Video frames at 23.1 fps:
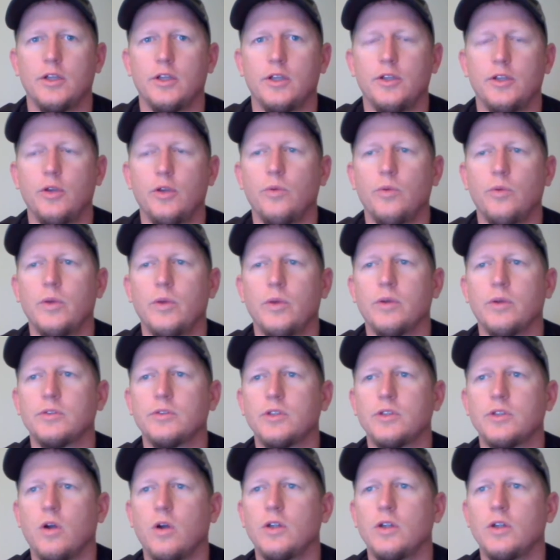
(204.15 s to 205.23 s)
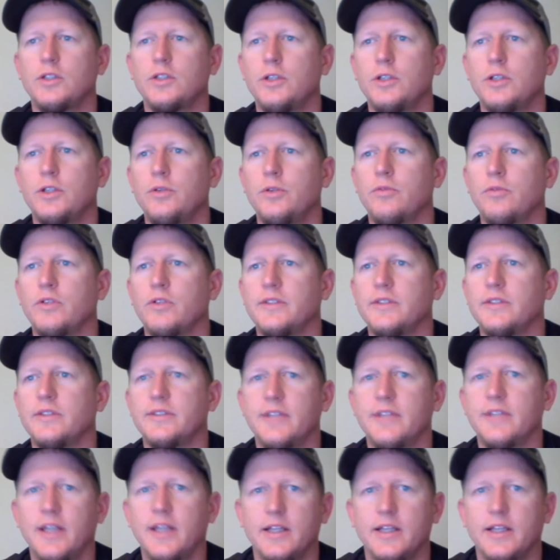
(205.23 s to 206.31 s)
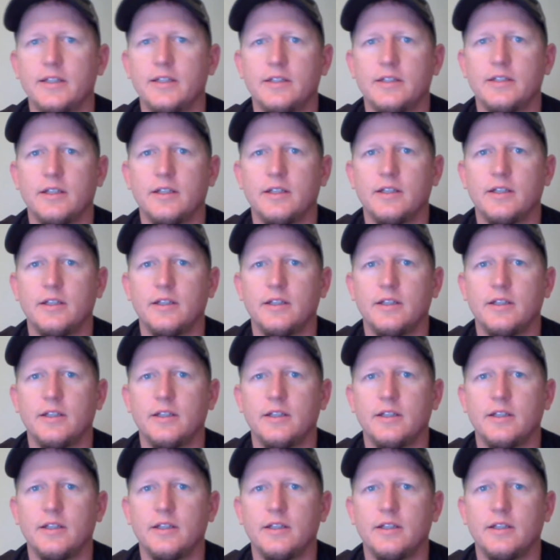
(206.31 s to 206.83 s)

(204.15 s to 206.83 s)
you will start to resent